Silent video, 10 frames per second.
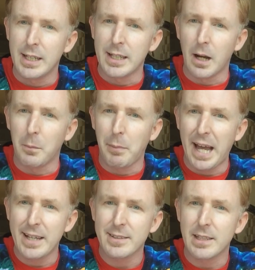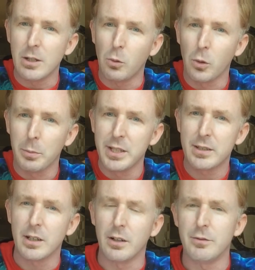Now, past the
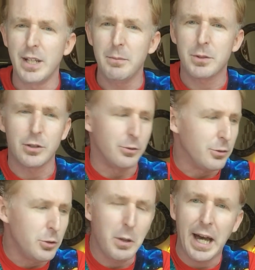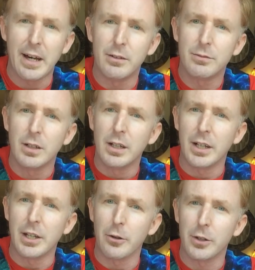orbit of Neptune, you have
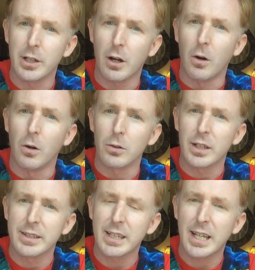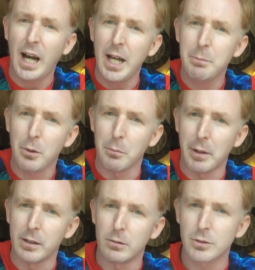an area called the Kuiper
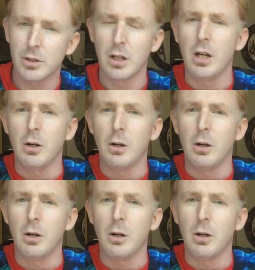belt,